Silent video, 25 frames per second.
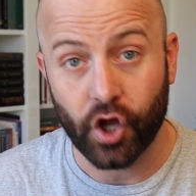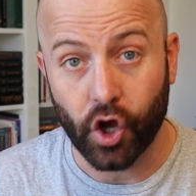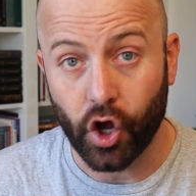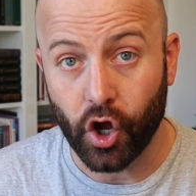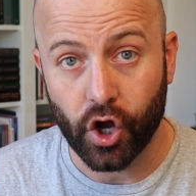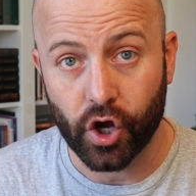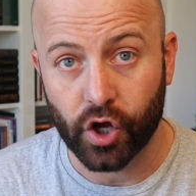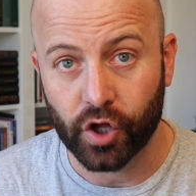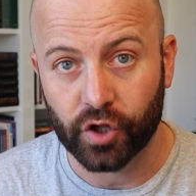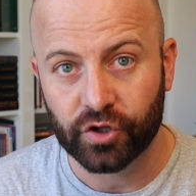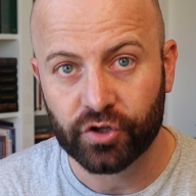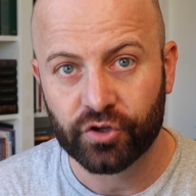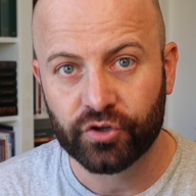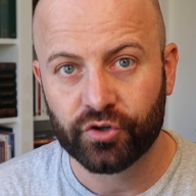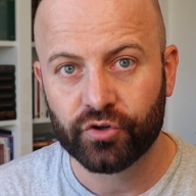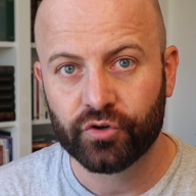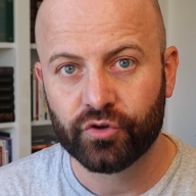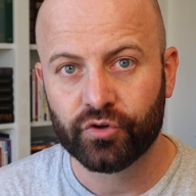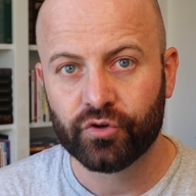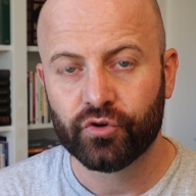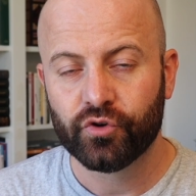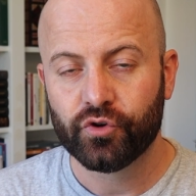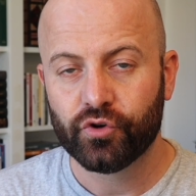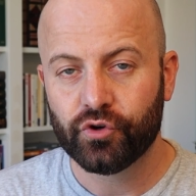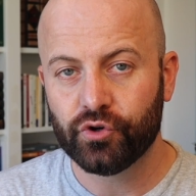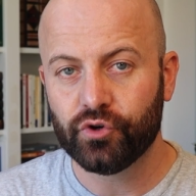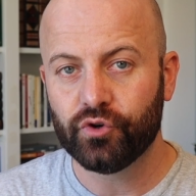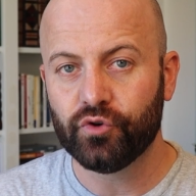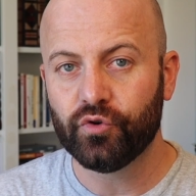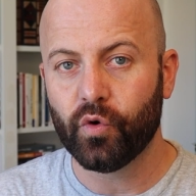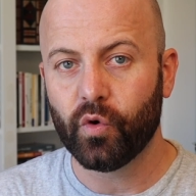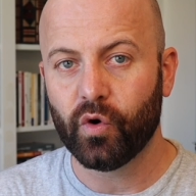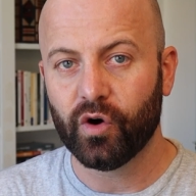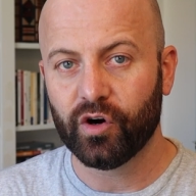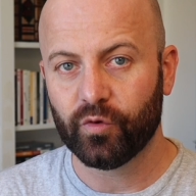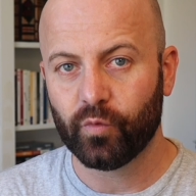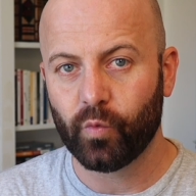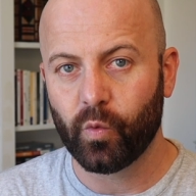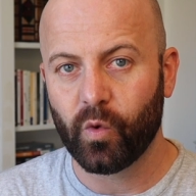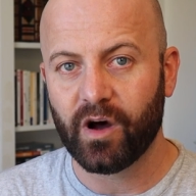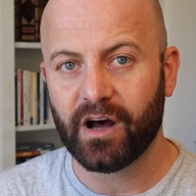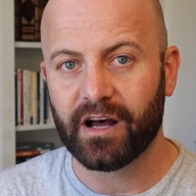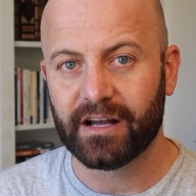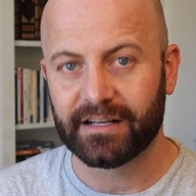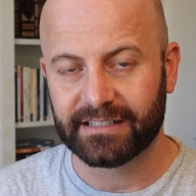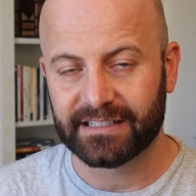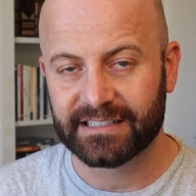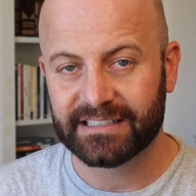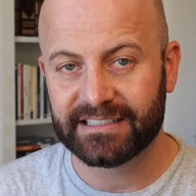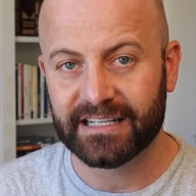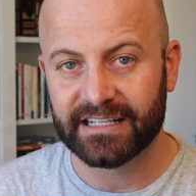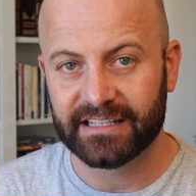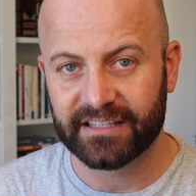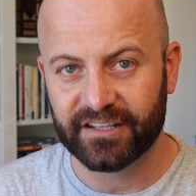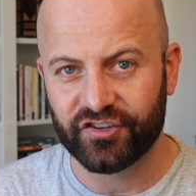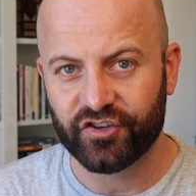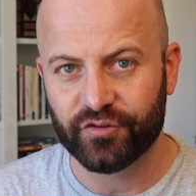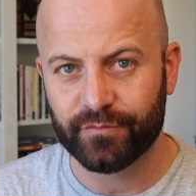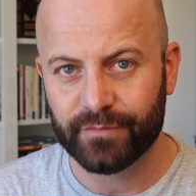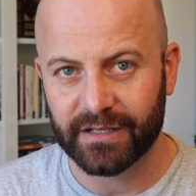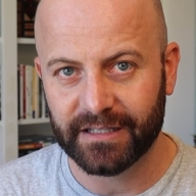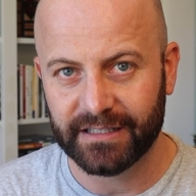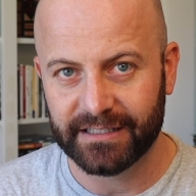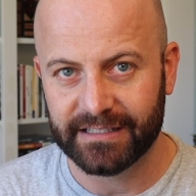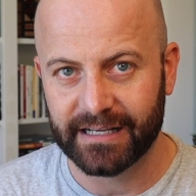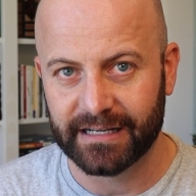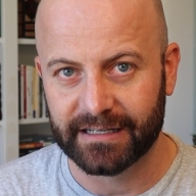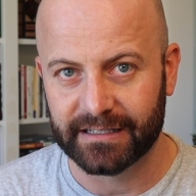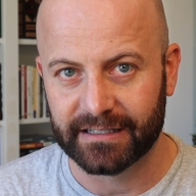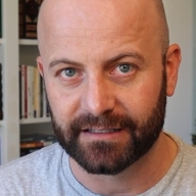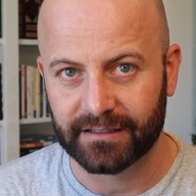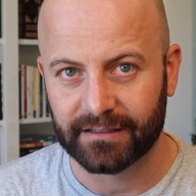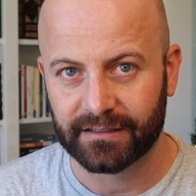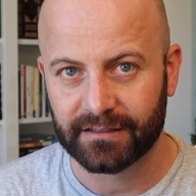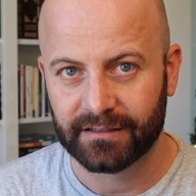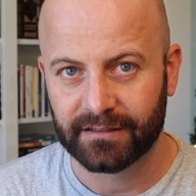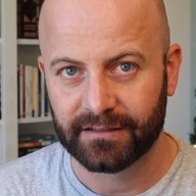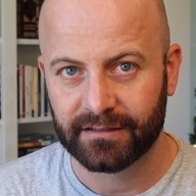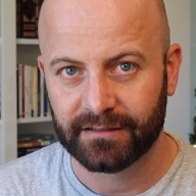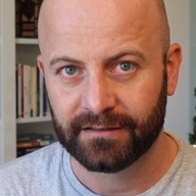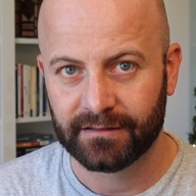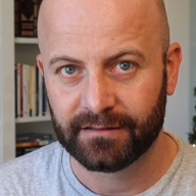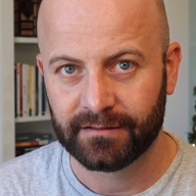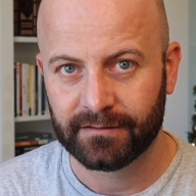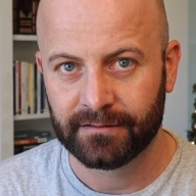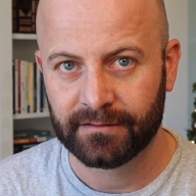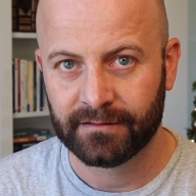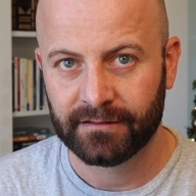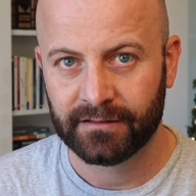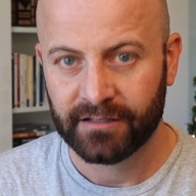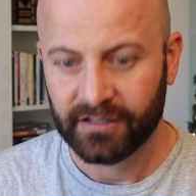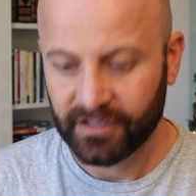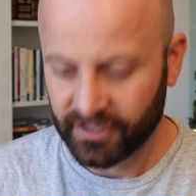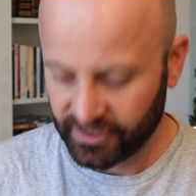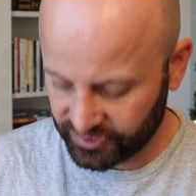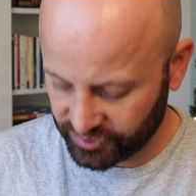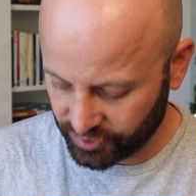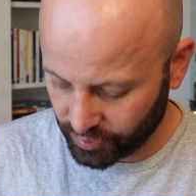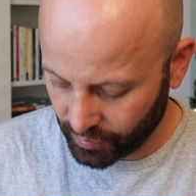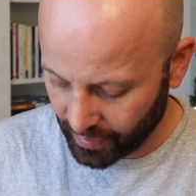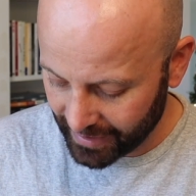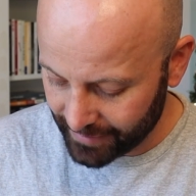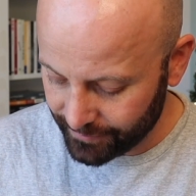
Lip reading: all who or what did the humiliating. So